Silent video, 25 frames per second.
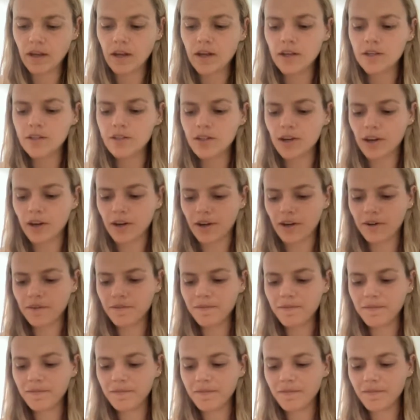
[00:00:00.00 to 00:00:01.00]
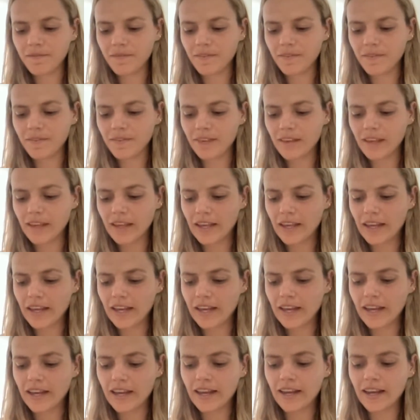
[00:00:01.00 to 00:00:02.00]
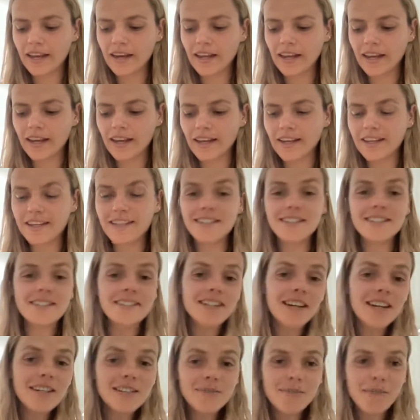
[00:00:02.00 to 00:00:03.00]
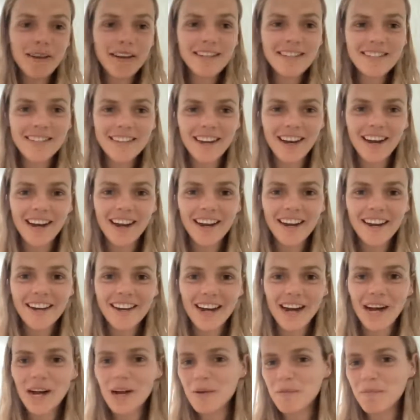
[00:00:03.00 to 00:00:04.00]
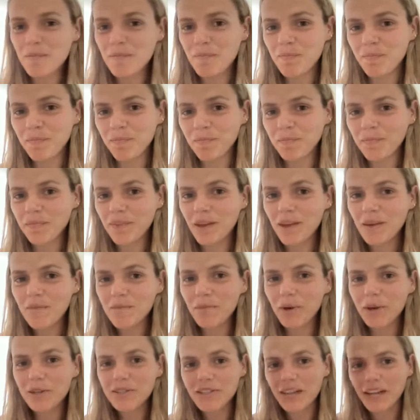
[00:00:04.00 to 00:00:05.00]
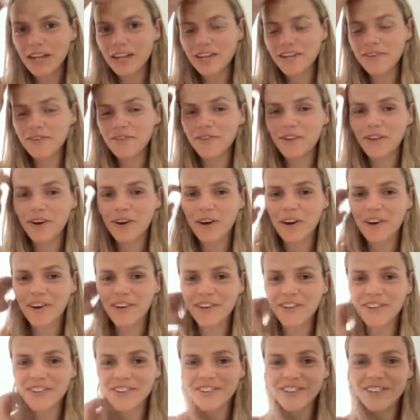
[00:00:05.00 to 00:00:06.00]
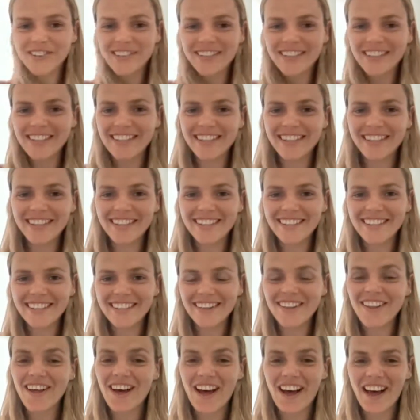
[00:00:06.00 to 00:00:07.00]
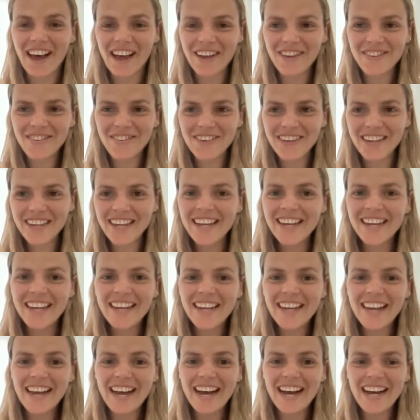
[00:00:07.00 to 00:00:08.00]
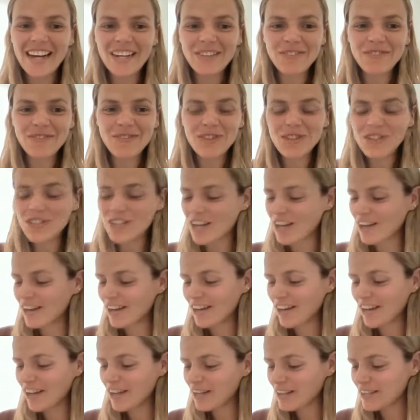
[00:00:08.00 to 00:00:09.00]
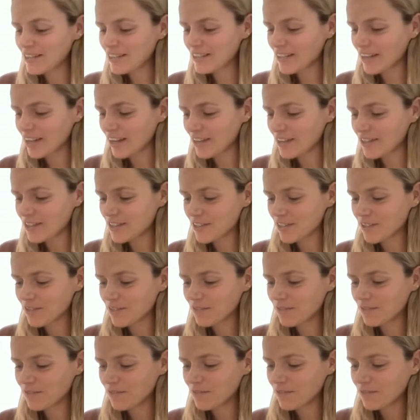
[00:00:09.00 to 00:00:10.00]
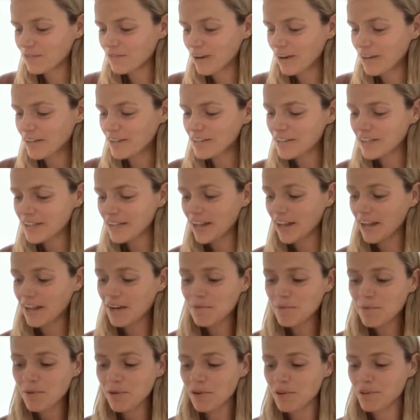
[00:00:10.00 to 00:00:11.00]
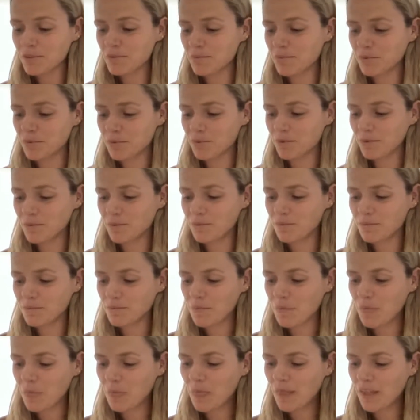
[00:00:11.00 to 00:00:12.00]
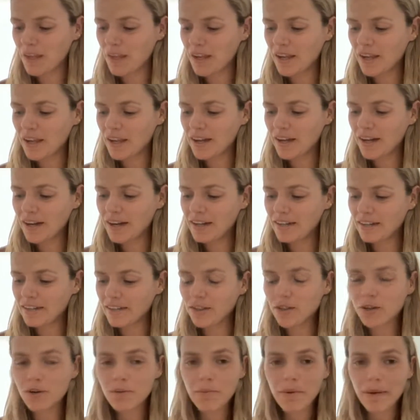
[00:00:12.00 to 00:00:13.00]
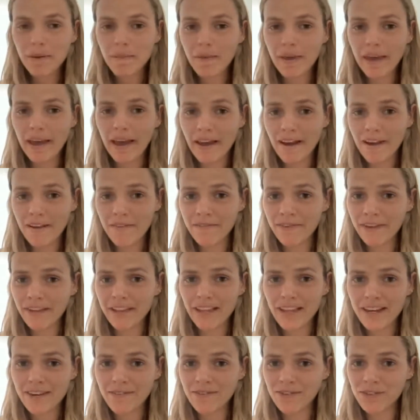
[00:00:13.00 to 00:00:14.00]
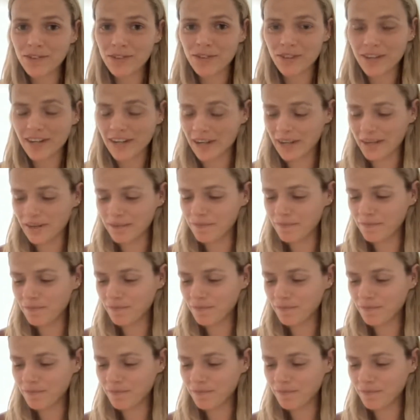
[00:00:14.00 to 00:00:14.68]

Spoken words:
So it is just me tonight, most likely for the whole live. Jana has had to run to the animal hospital. A little baby owl fell out of a tree.